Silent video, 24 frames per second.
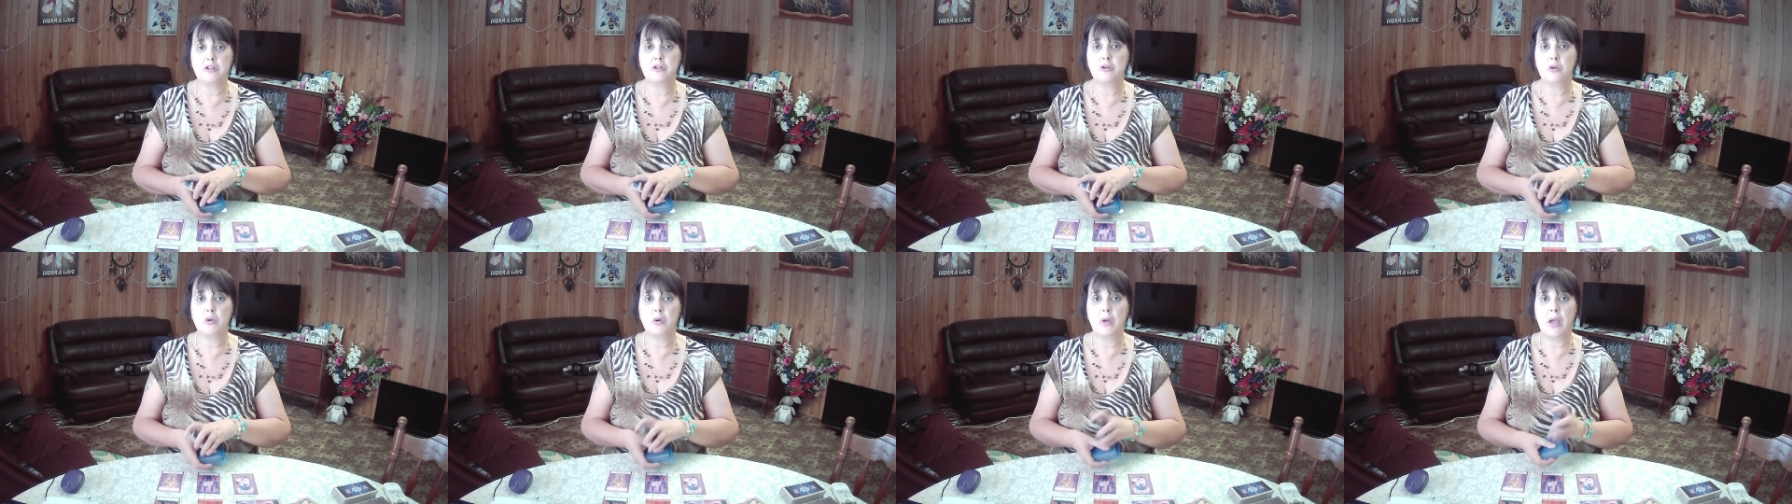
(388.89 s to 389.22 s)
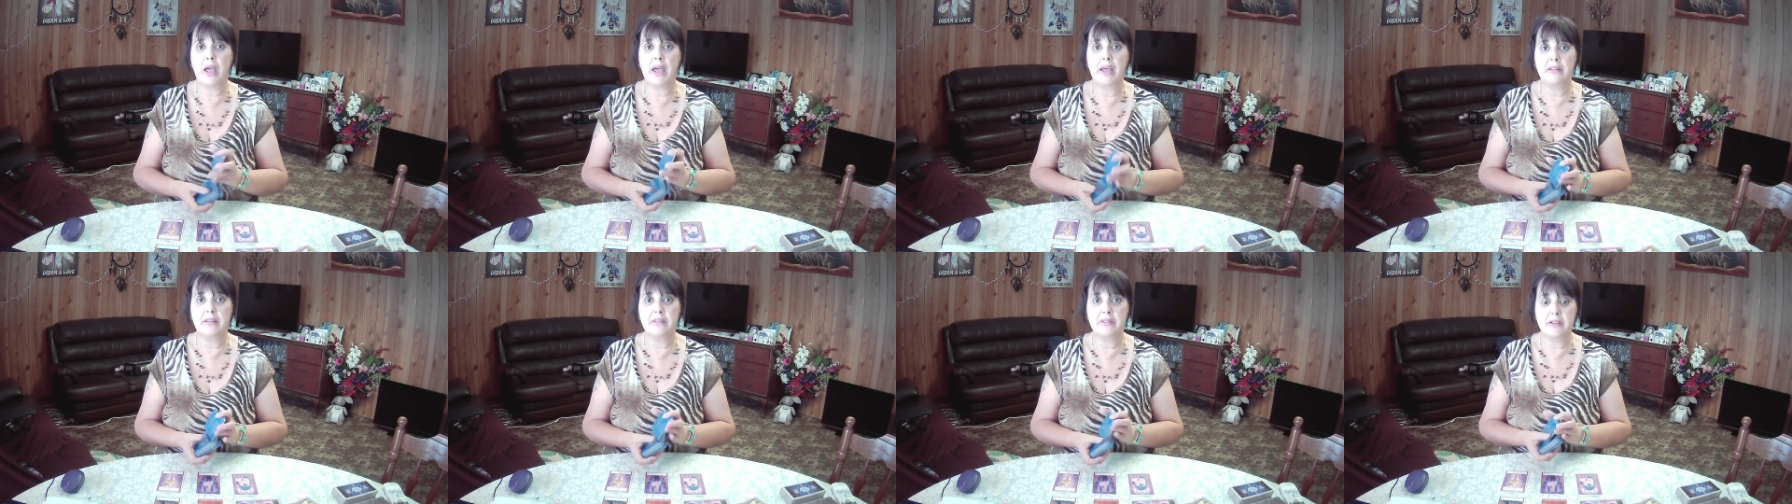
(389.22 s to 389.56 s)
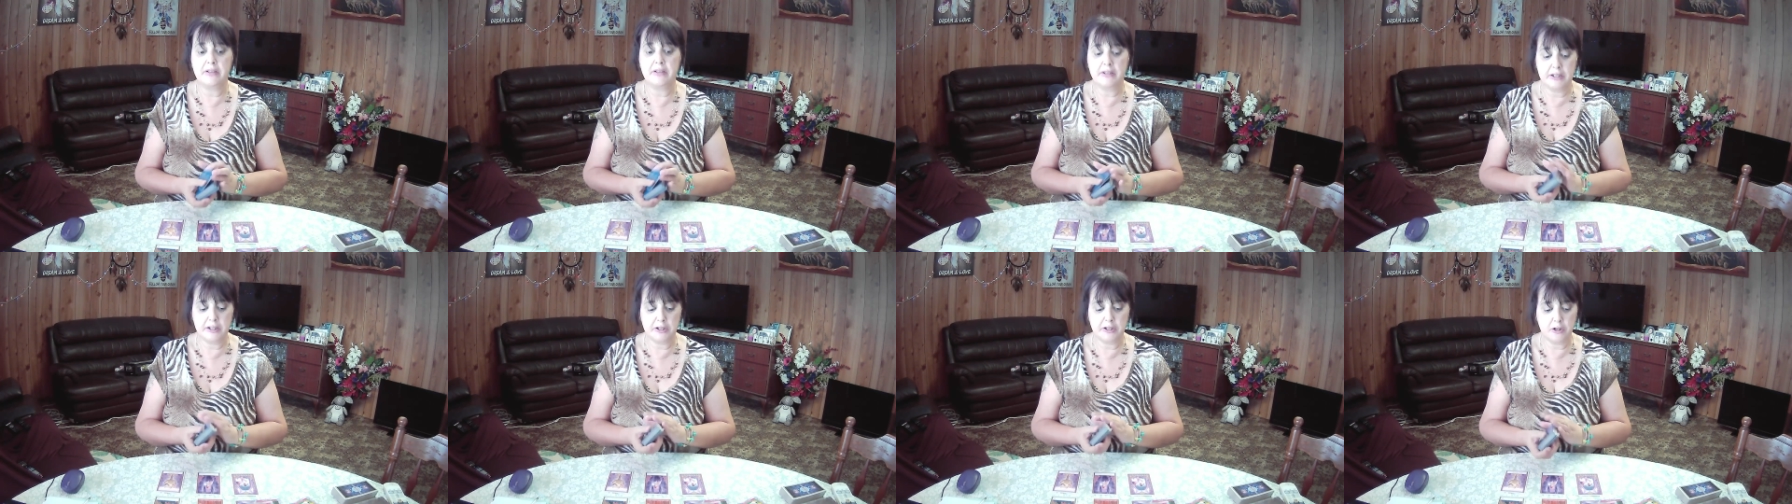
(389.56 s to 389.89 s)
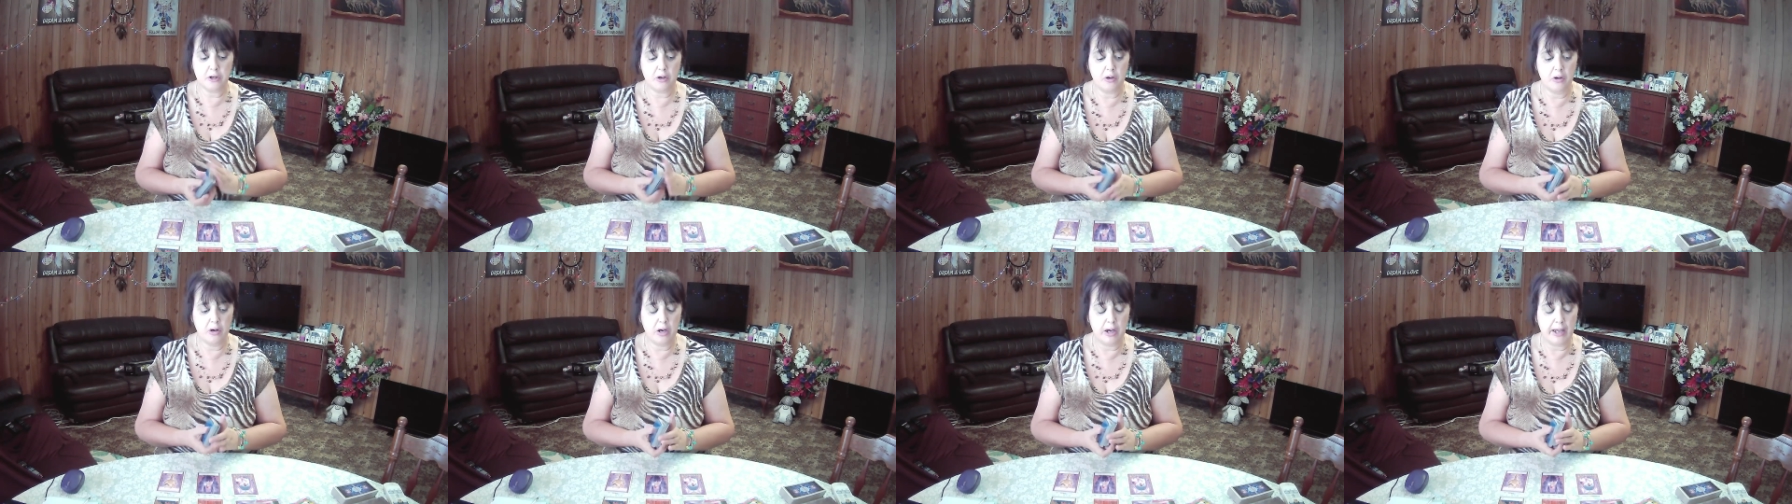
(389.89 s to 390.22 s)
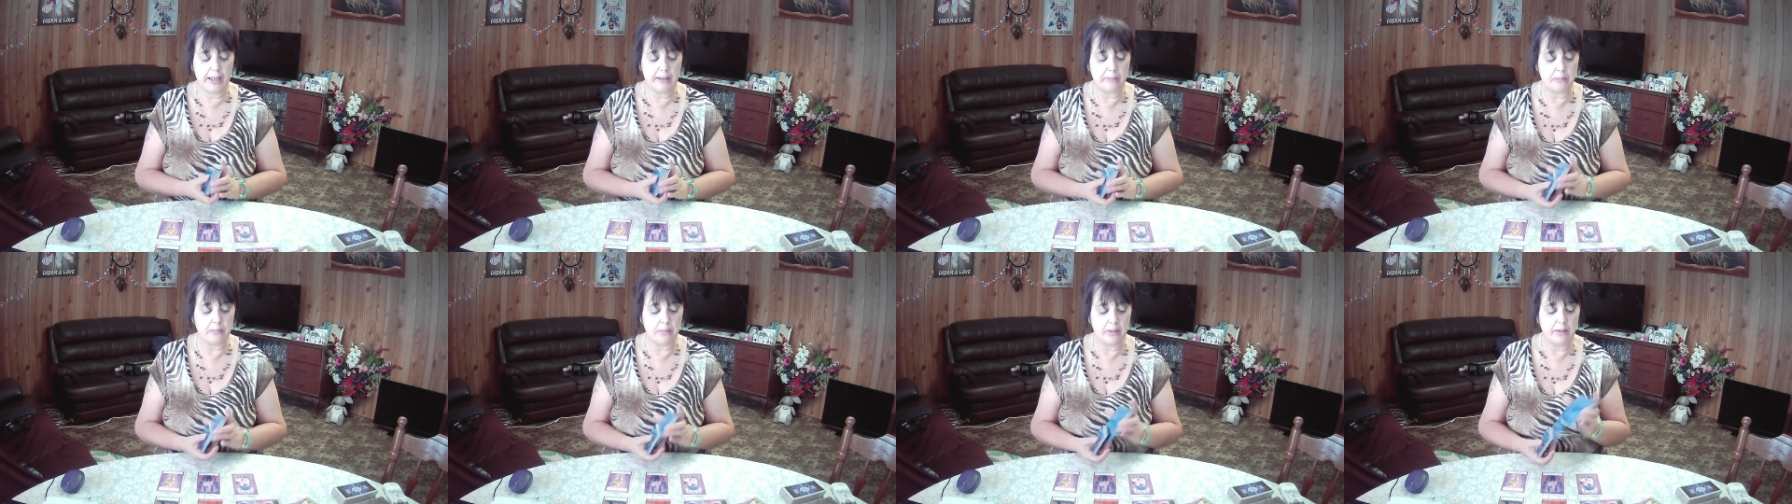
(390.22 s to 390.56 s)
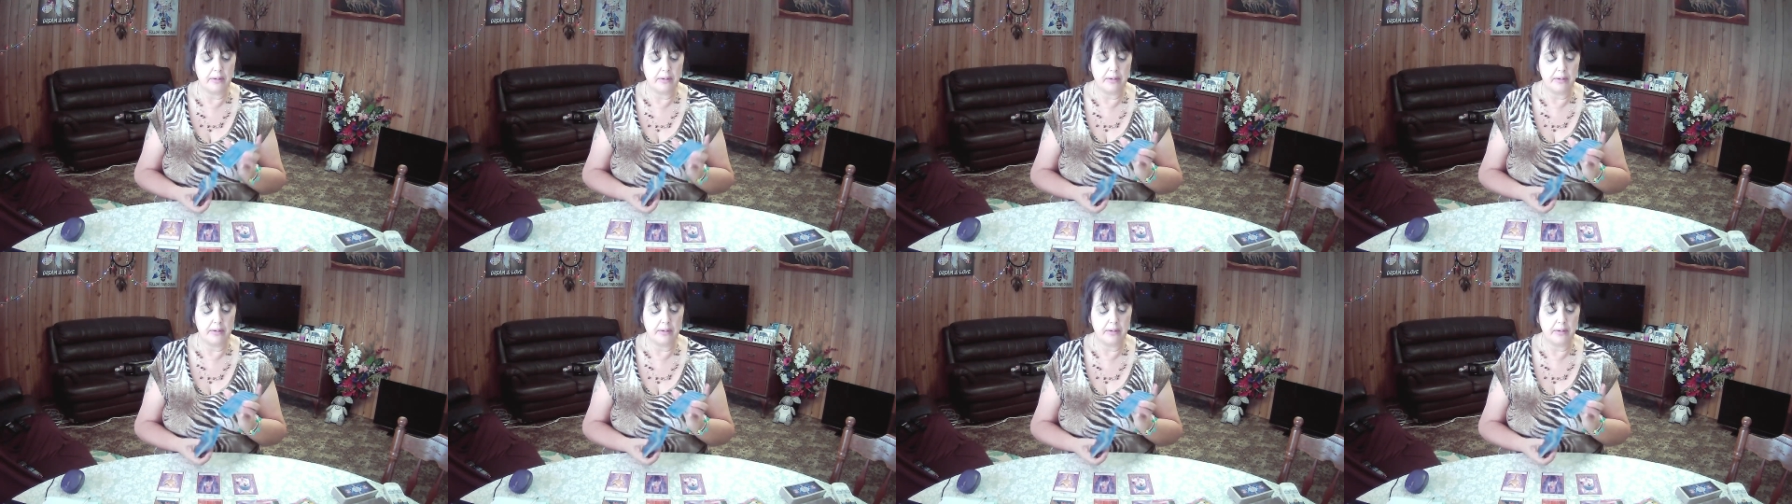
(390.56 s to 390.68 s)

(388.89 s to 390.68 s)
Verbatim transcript: you at this time